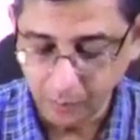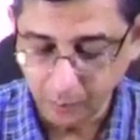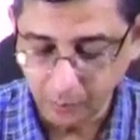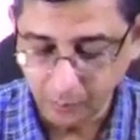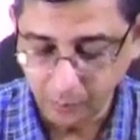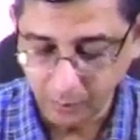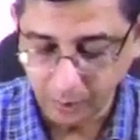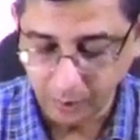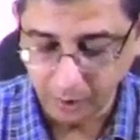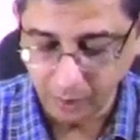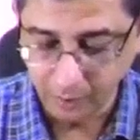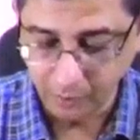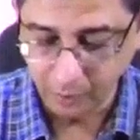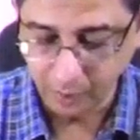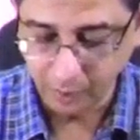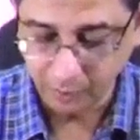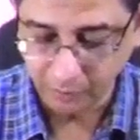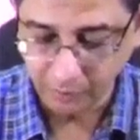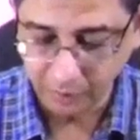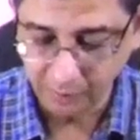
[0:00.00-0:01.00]
But
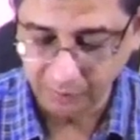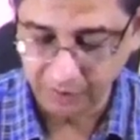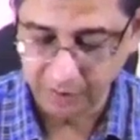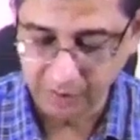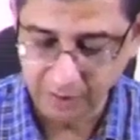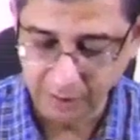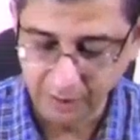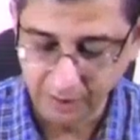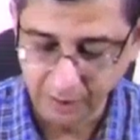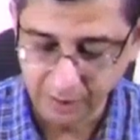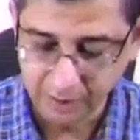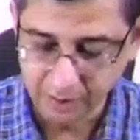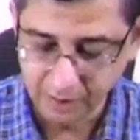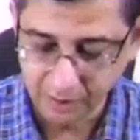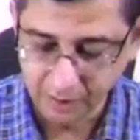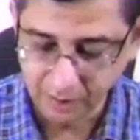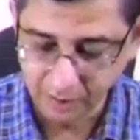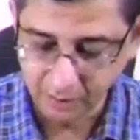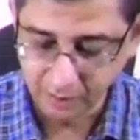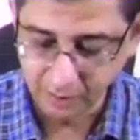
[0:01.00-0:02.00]
abroad where facilities
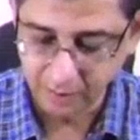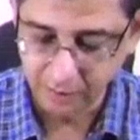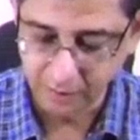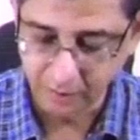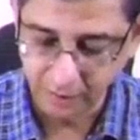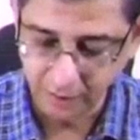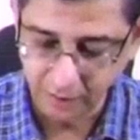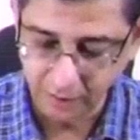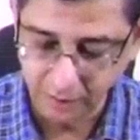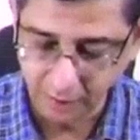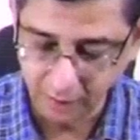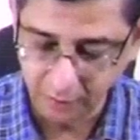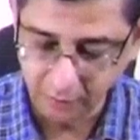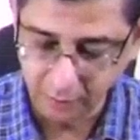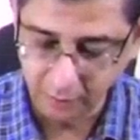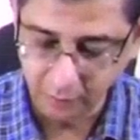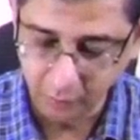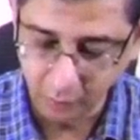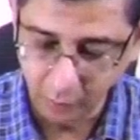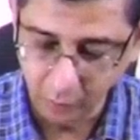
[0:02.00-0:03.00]
are
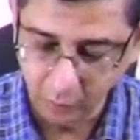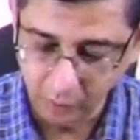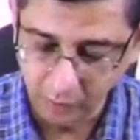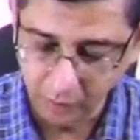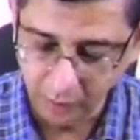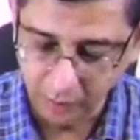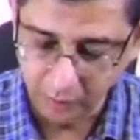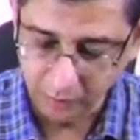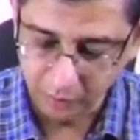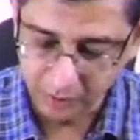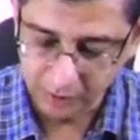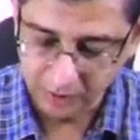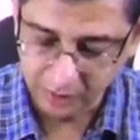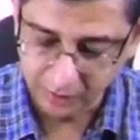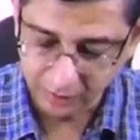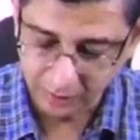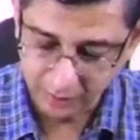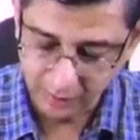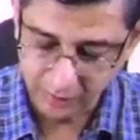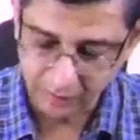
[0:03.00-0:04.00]
relatively more, I would say
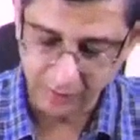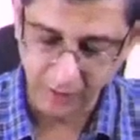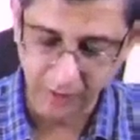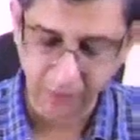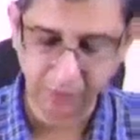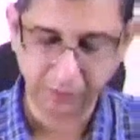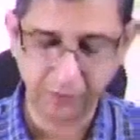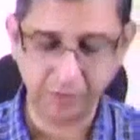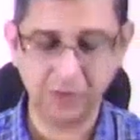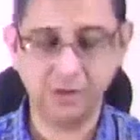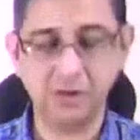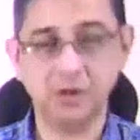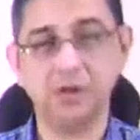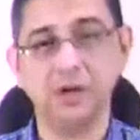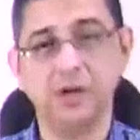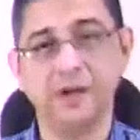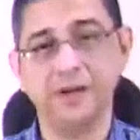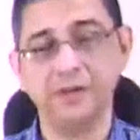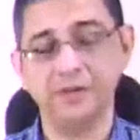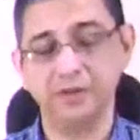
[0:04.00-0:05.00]
that they are first
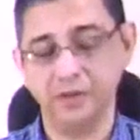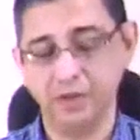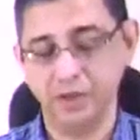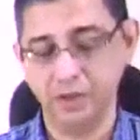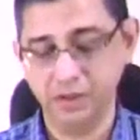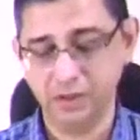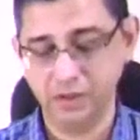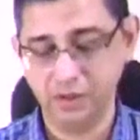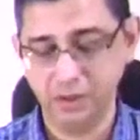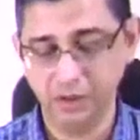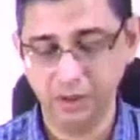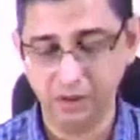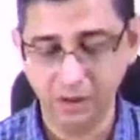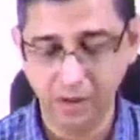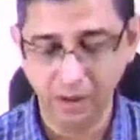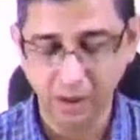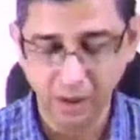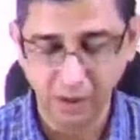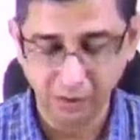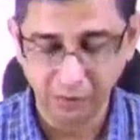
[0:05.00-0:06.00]
answering single
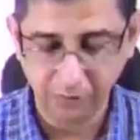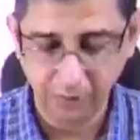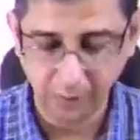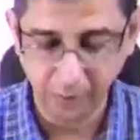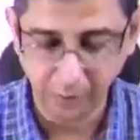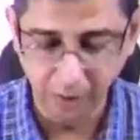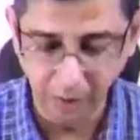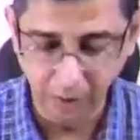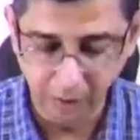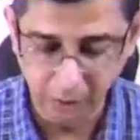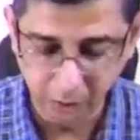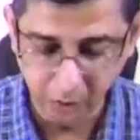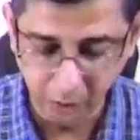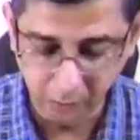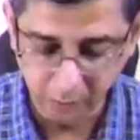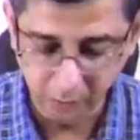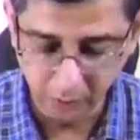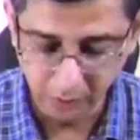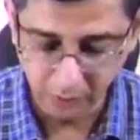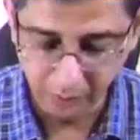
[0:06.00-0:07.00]
fiber
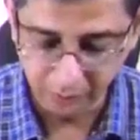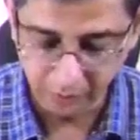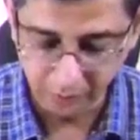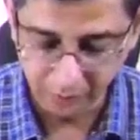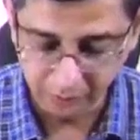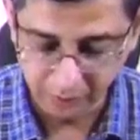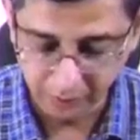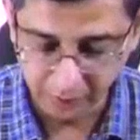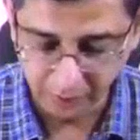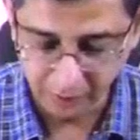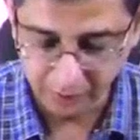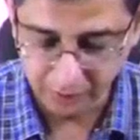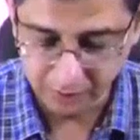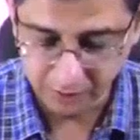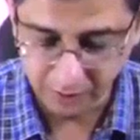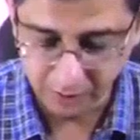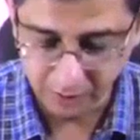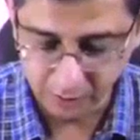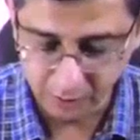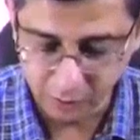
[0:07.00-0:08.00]
electromyography. In fact,
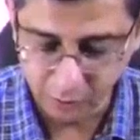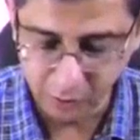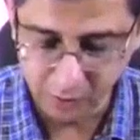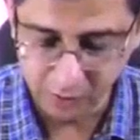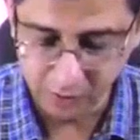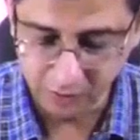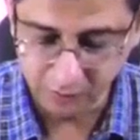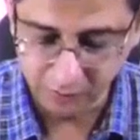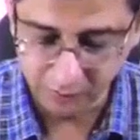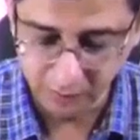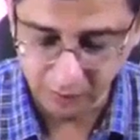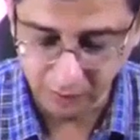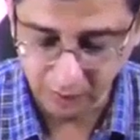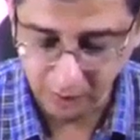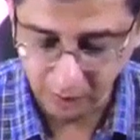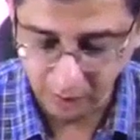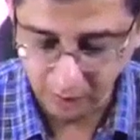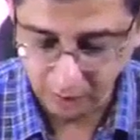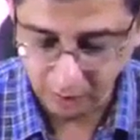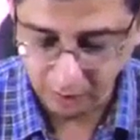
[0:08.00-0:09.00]
Harrison has used this word
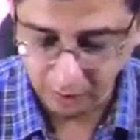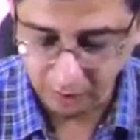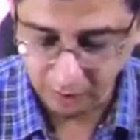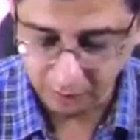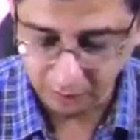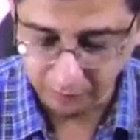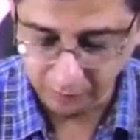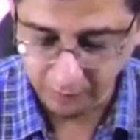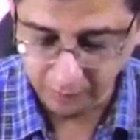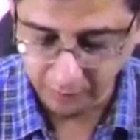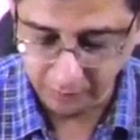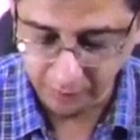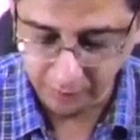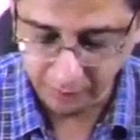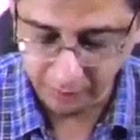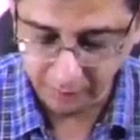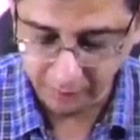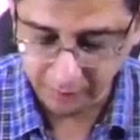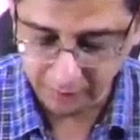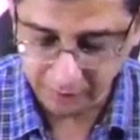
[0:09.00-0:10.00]

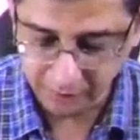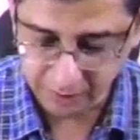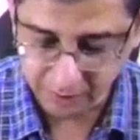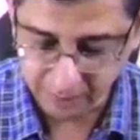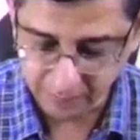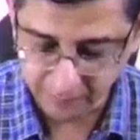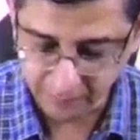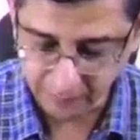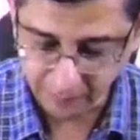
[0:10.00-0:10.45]
confirmatory test.